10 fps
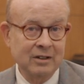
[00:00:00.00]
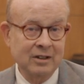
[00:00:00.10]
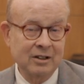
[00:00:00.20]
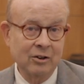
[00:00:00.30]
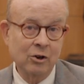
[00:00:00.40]

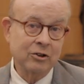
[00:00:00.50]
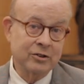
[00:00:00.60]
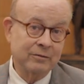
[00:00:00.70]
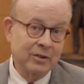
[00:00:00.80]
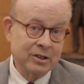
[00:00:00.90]
uh, large
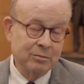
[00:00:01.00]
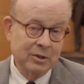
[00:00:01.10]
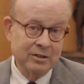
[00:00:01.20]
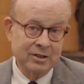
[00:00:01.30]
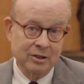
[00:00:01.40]

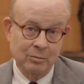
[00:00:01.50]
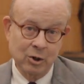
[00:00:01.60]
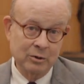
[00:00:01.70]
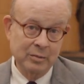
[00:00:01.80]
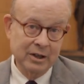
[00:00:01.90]
investments in the
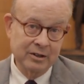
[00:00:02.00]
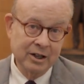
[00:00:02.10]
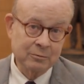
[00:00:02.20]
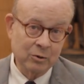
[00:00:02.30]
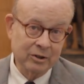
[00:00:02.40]
broadband
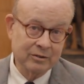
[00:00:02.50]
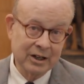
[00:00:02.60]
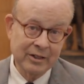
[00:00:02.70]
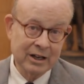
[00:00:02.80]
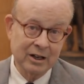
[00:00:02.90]
network.
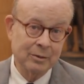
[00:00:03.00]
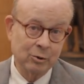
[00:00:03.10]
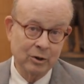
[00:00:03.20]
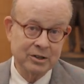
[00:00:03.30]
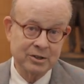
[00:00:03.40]
Now, that
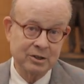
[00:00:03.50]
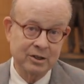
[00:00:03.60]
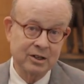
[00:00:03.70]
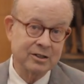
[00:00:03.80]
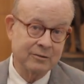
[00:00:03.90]
operates to the
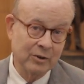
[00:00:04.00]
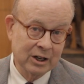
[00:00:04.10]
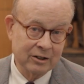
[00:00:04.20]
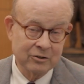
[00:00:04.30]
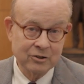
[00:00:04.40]

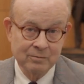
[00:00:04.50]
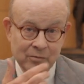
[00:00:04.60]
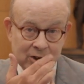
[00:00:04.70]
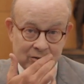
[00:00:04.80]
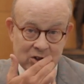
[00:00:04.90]
disadvantage
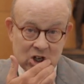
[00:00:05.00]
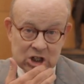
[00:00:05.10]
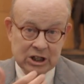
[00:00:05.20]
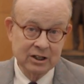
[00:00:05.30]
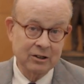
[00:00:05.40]
of the
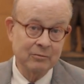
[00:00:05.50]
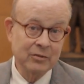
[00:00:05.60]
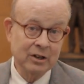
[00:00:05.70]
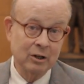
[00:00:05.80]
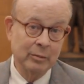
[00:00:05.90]
entire
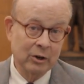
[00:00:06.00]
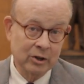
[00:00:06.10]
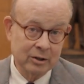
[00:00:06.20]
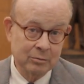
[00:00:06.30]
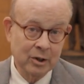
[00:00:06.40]

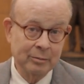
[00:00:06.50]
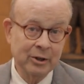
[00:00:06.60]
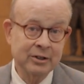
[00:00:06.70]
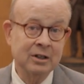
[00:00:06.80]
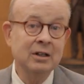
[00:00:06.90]
American
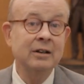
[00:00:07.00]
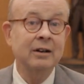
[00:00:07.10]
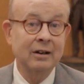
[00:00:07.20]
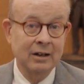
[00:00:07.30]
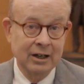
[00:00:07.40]
public
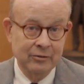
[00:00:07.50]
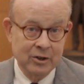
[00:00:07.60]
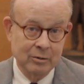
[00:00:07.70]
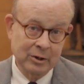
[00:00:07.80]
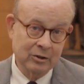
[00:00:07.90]
and
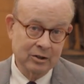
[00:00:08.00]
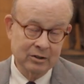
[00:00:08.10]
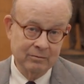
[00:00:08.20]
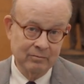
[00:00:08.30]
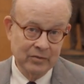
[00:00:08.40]
the
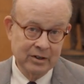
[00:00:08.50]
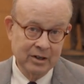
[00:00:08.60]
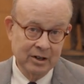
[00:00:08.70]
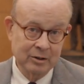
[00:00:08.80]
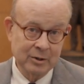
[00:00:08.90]
American
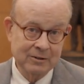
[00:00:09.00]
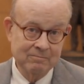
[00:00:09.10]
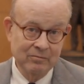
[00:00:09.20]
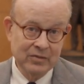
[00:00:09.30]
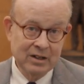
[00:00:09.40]
economy.
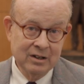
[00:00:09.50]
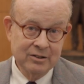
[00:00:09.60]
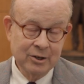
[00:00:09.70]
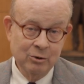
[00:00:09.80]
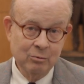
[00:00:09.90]

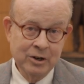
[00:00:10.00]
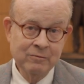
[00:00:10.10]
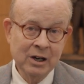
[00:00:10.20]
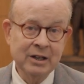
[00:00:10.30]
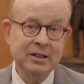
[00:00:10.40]
So we
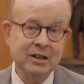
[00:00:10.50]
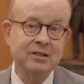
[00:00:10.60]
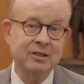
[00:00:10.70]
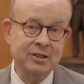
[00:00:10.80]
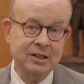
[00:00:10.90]
really need
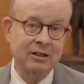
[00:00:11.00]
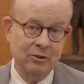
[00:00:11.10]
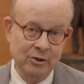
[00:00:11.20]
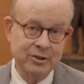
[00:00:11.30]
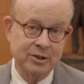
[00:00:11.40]
to
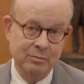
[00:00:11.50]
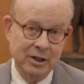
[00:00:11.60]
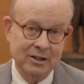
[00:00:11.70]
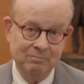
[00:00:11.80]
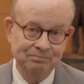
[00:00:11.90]
settle this
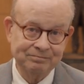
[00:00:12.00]
debate.